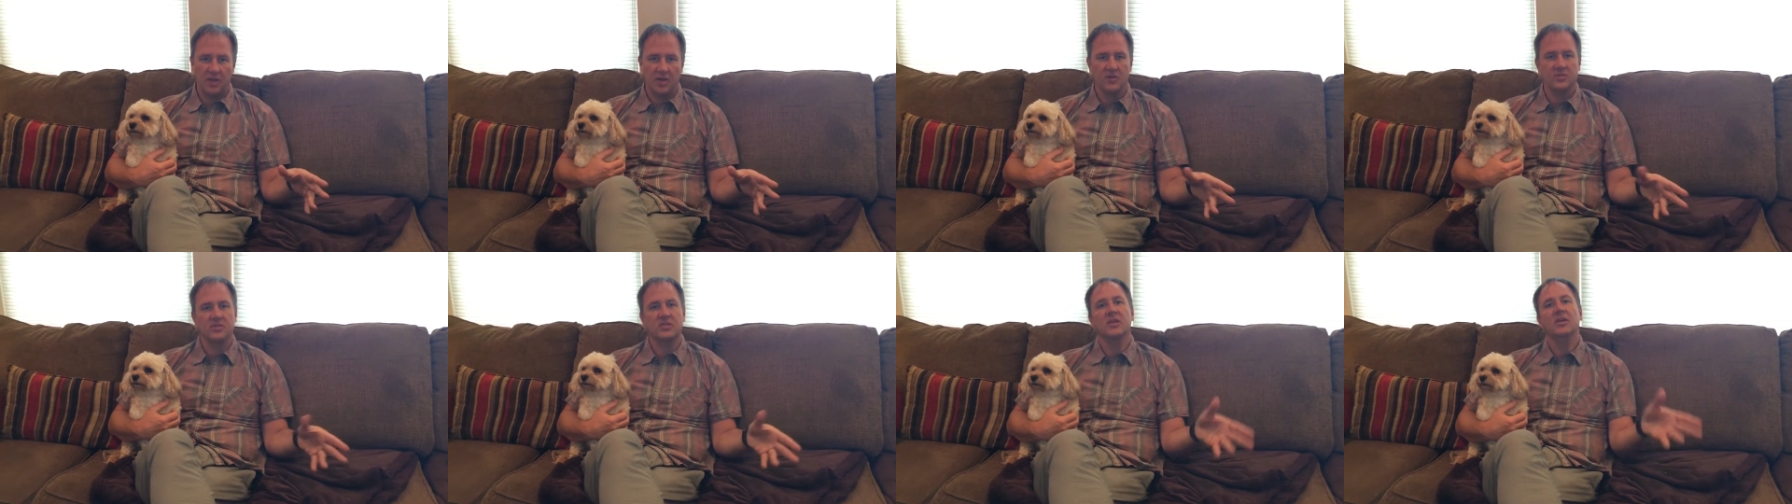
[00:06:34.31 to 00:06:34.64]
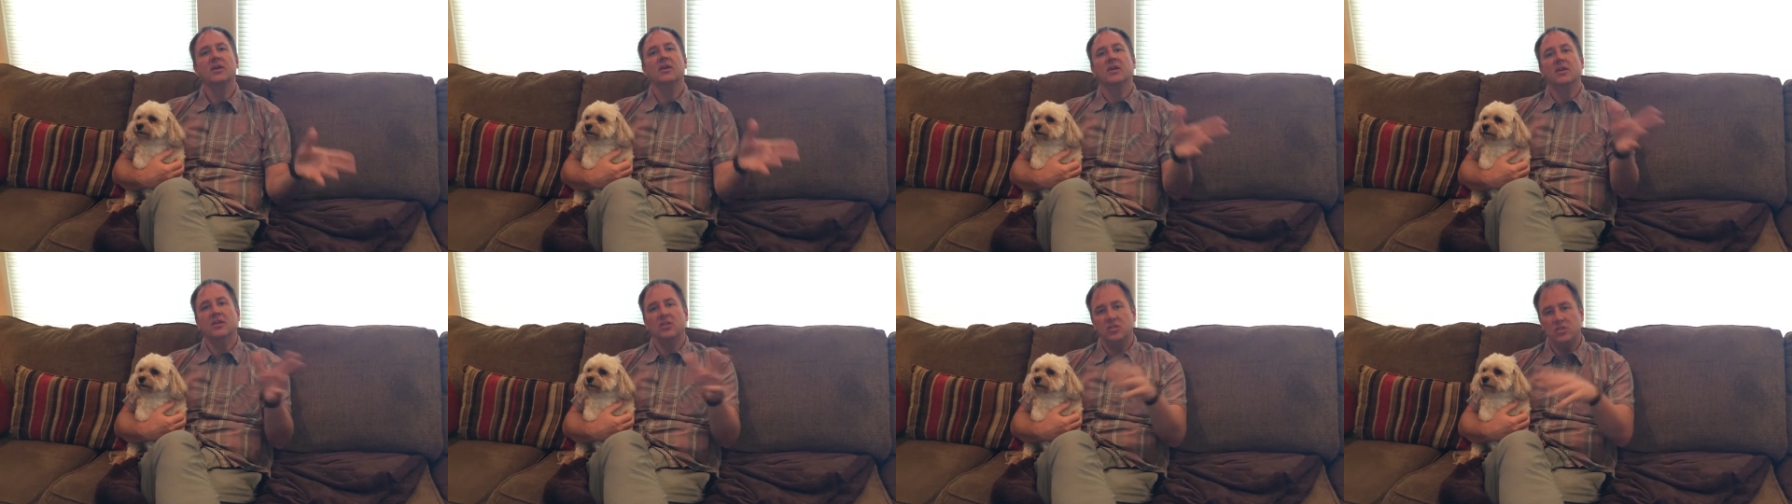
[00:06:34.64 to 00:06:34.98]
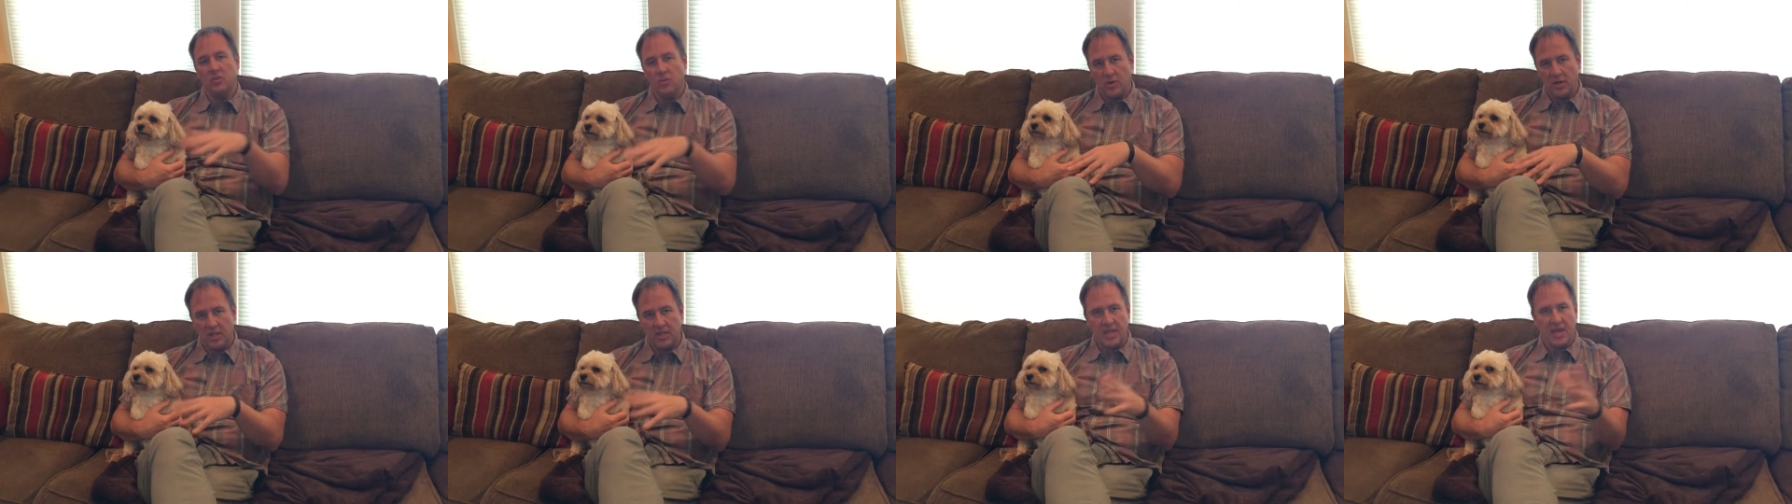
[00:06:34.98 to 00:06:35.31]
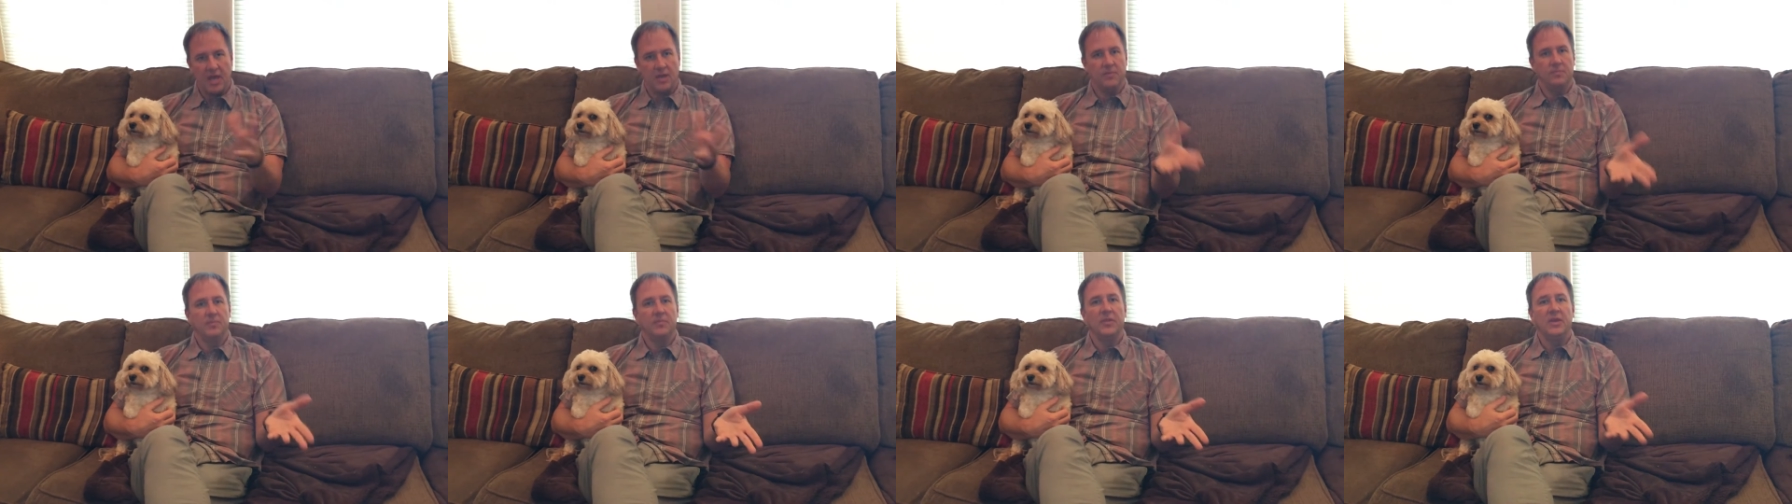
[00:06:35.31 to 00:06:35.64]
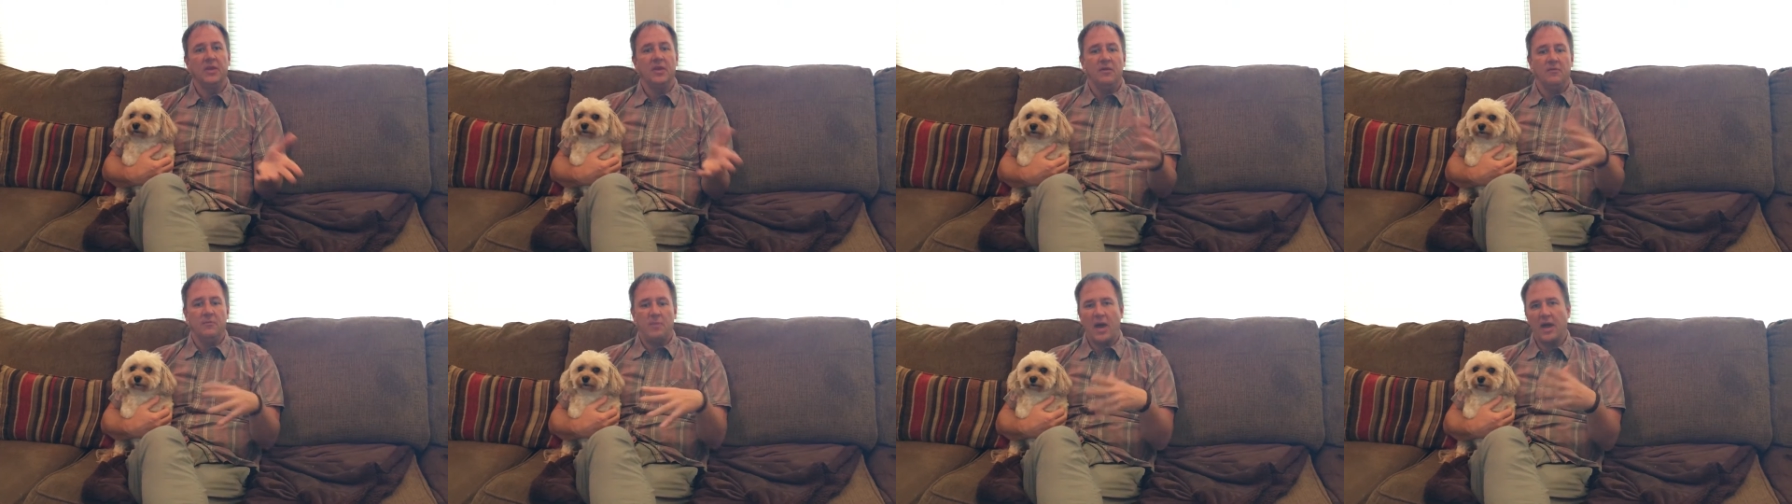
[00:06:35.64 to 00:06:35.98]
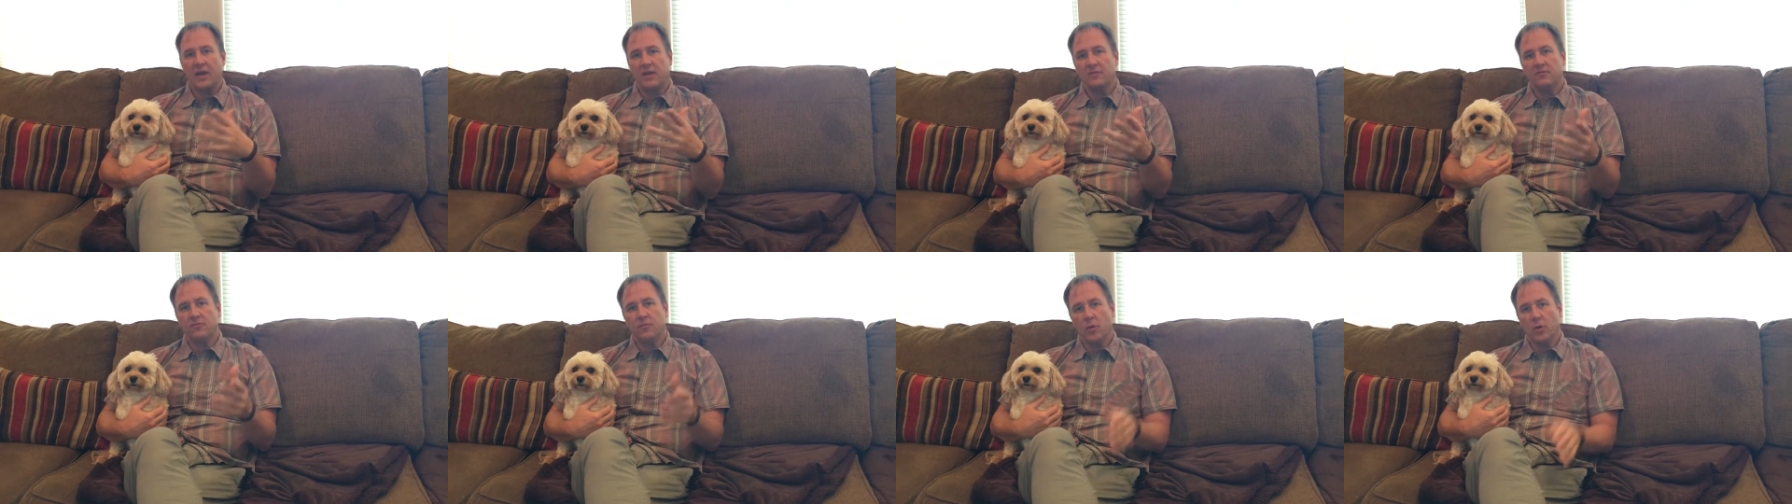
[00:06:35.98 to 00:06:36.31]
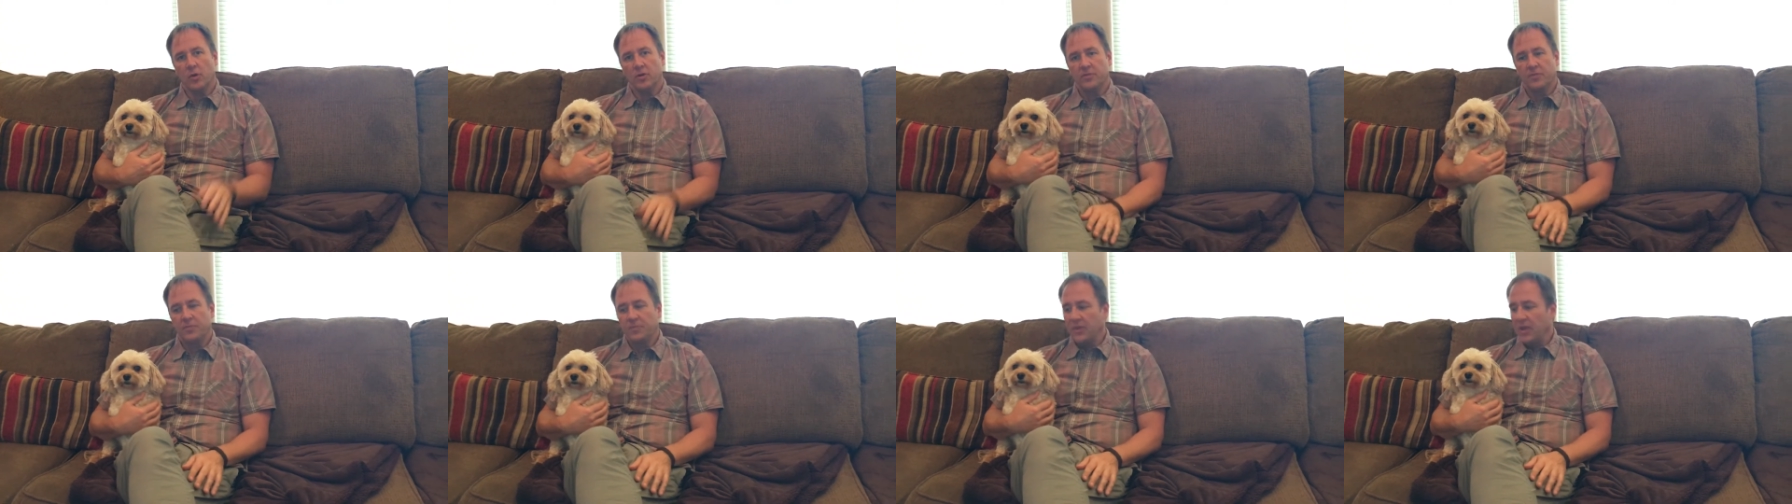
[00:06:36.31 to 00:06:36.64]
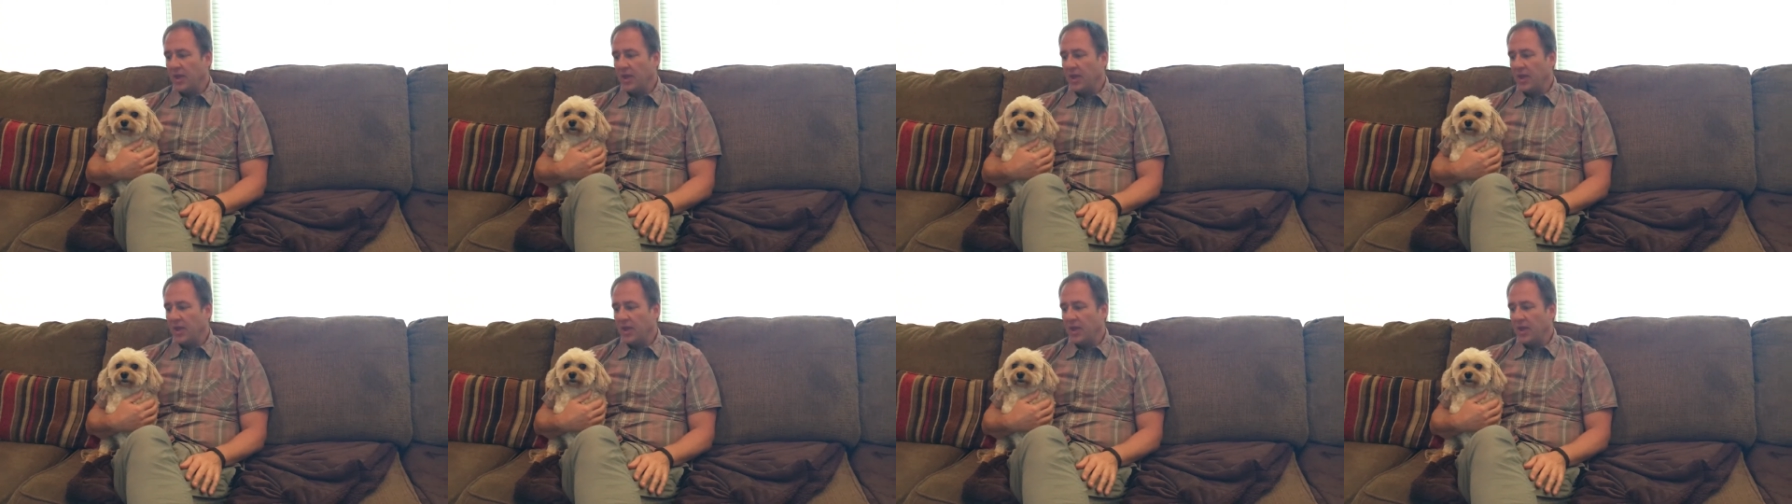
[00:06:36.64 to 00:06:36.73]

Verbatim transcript: else. Do it again, back and forth.